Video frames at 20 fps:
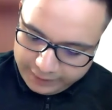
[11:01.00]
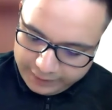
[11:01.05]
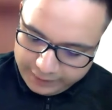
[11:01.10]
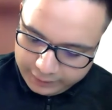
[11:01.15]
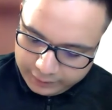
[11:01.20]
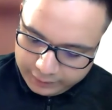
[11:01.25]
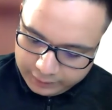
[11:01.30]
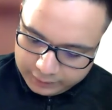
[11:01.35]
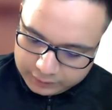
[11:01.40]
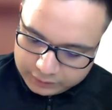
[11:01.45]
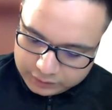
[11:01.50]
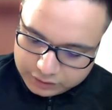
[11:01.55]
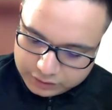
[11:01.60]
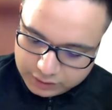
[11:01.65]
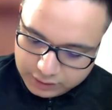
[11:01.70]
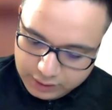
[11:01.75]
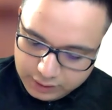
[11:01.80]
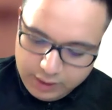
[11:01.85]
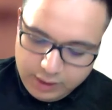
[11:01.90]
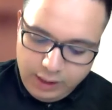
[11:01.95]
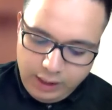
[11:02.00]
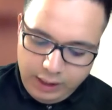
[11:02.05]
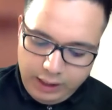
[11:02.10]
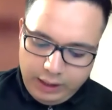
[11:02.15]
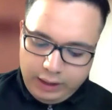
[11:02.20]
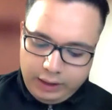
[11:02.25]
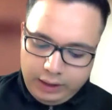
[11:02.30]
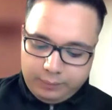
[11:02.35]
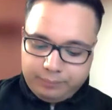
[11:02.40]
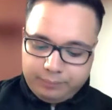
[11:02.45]
And
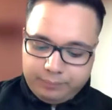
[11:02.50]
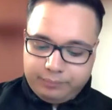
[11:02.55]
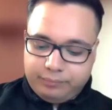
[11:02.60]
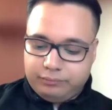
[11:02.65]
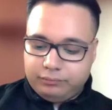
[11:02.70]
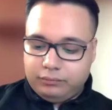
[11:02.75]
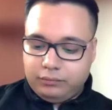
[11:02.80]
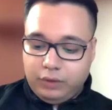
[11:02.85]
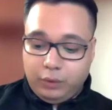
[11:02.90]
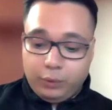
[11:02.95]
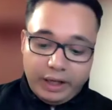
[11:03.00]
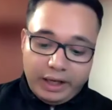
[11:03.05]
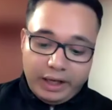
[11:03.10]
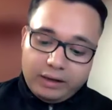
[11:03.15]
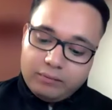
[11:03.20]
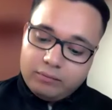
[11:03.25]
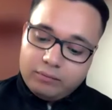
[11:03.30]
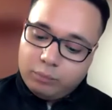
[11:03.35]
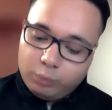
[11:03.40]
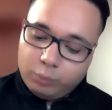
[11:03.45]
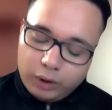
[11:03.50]
okay,